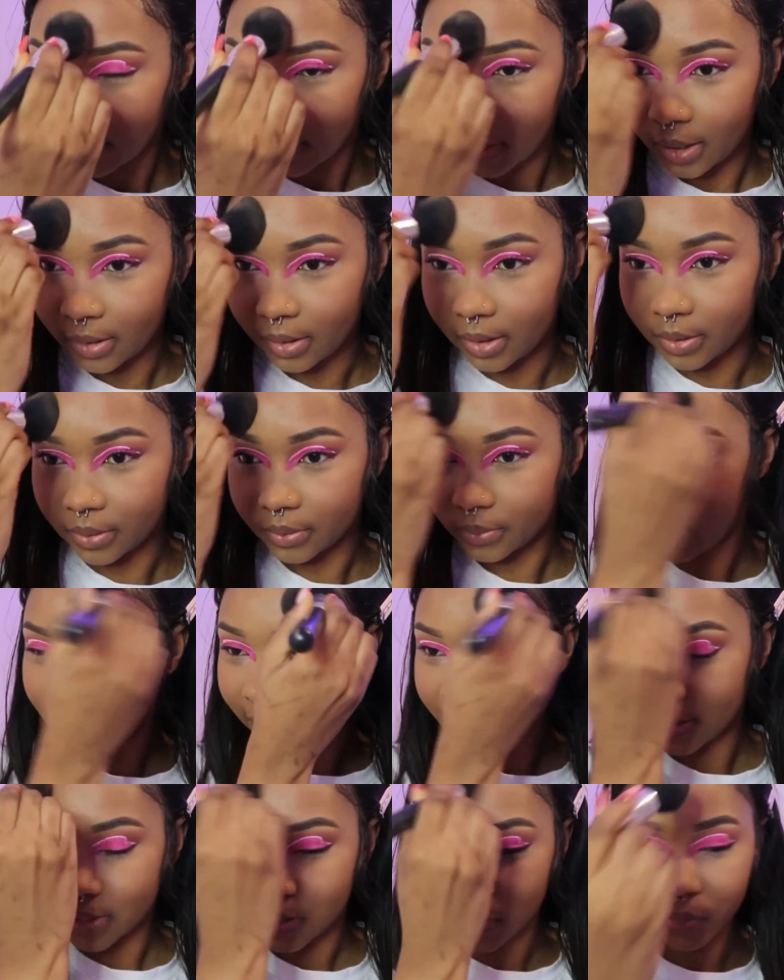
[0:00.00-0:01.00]
And then I
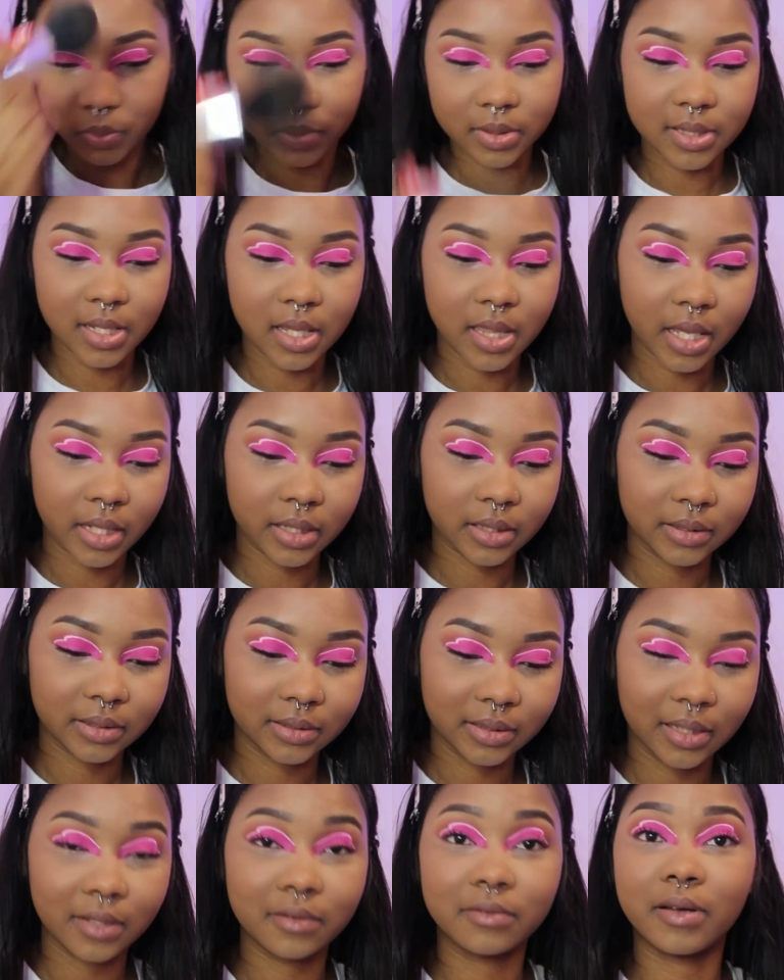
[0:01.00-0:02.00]
guess we'll see then
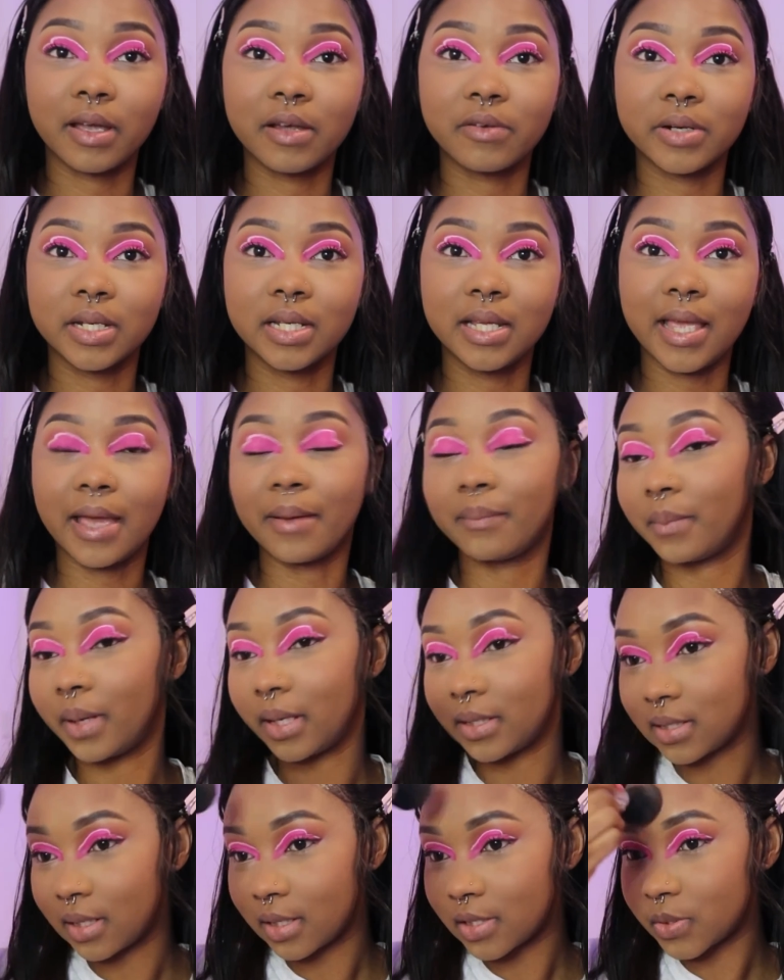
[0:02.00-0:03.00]
if I really am
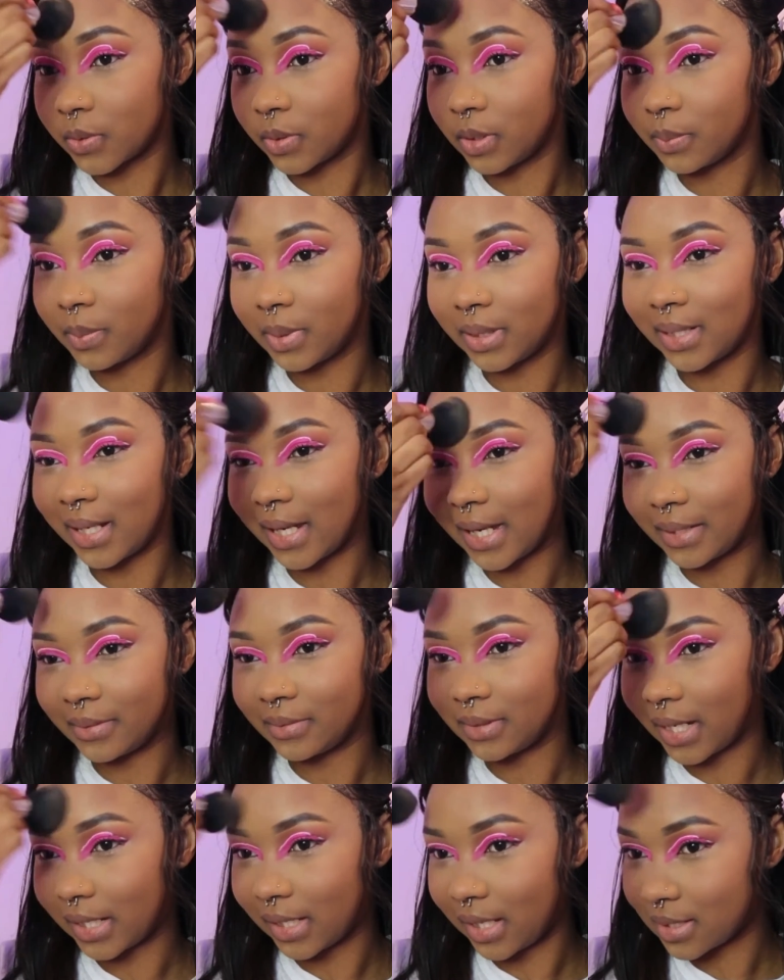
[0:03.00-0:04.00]
bisexual. But
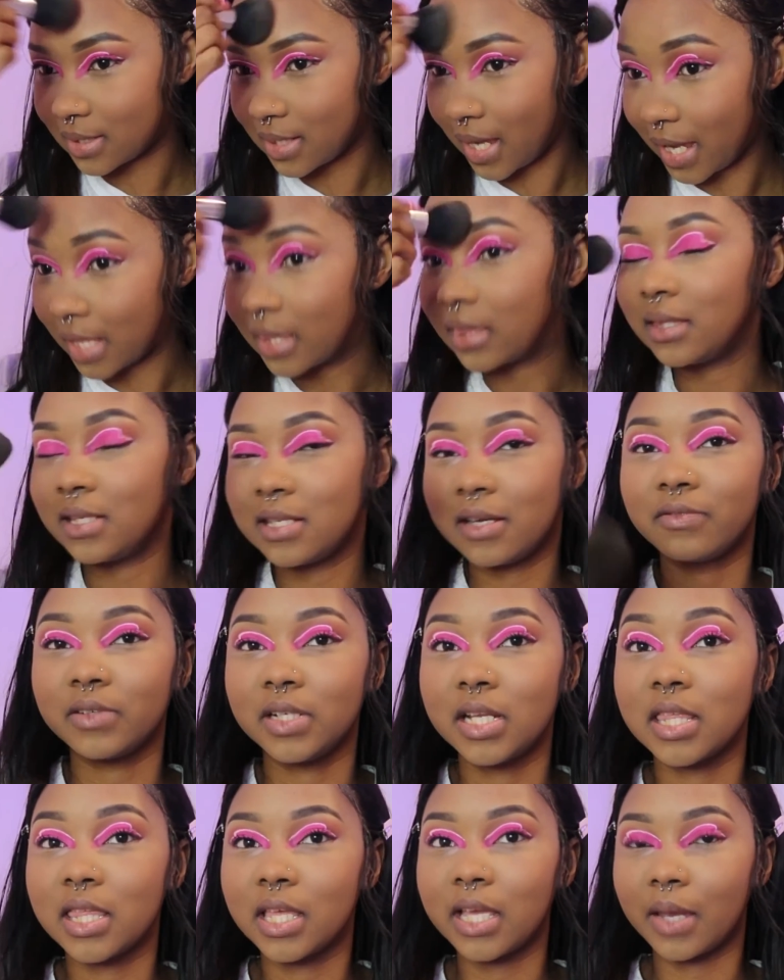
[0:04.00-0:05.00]
I guess I
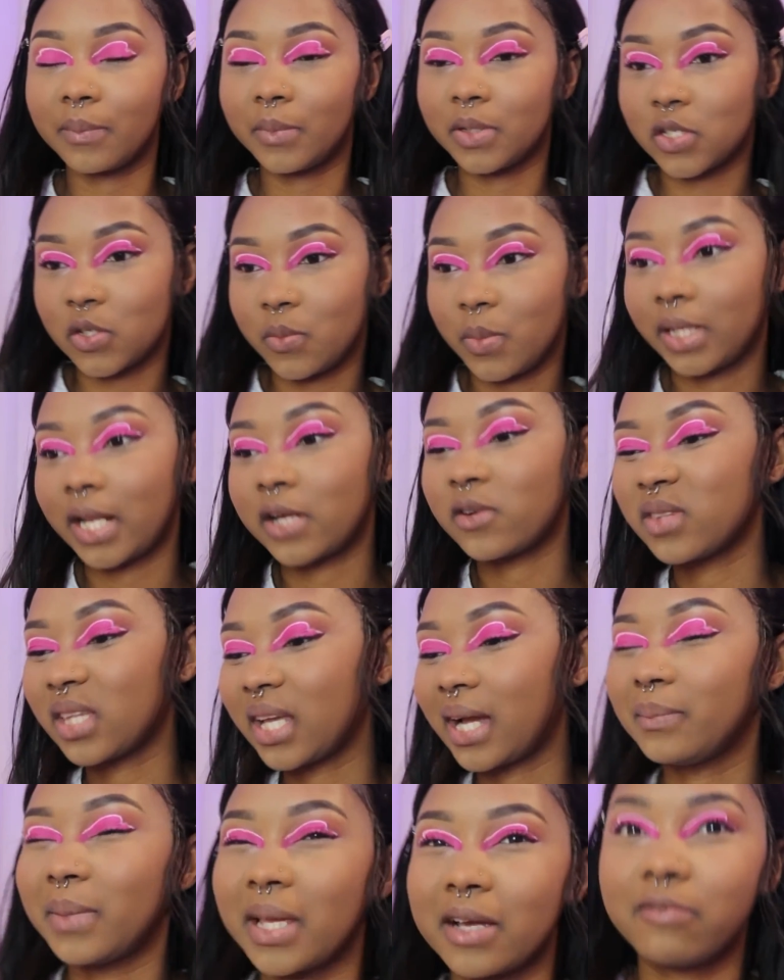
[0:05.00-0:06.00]
definitely think I'm into men. I don't
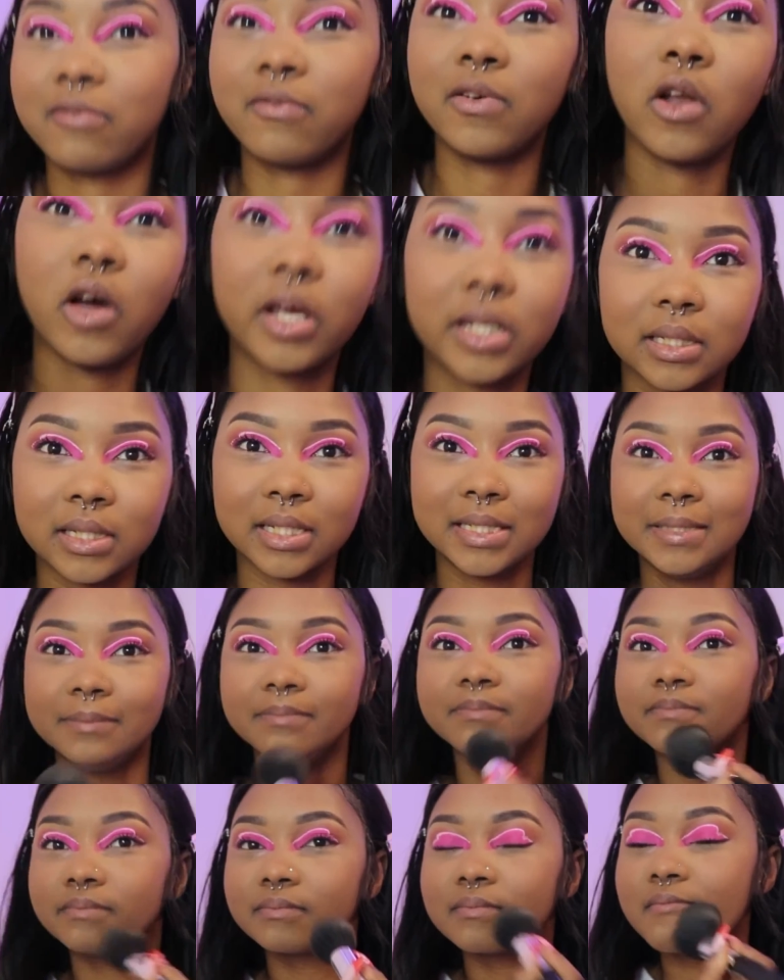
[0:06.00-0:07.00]
think I'm like full-on
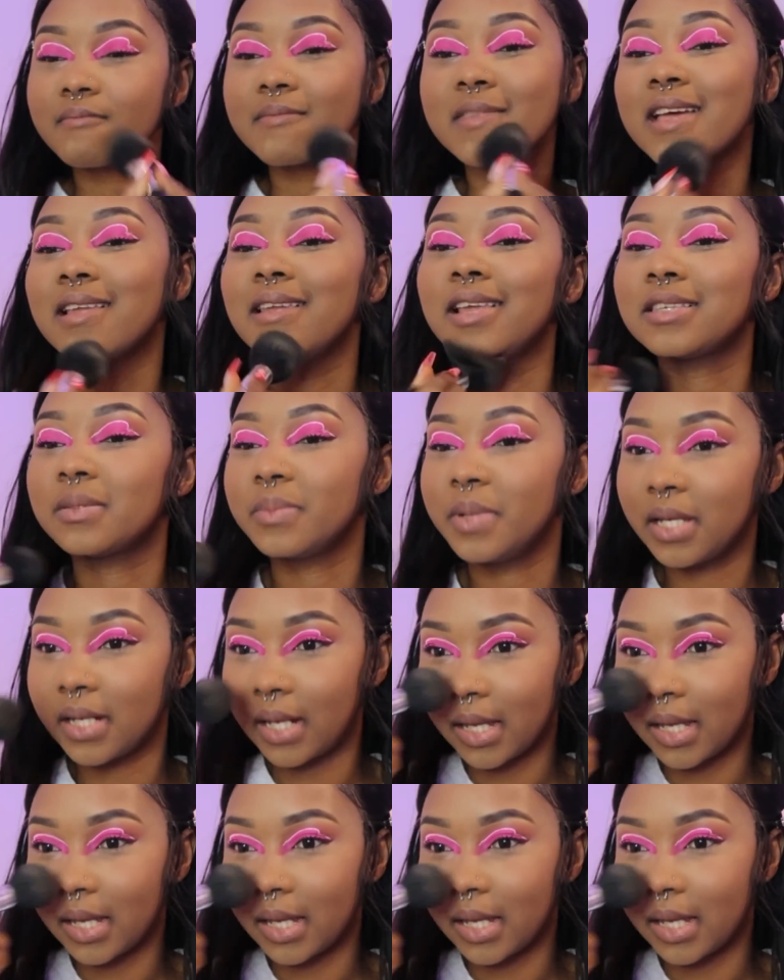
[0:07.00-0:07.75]
lesbian.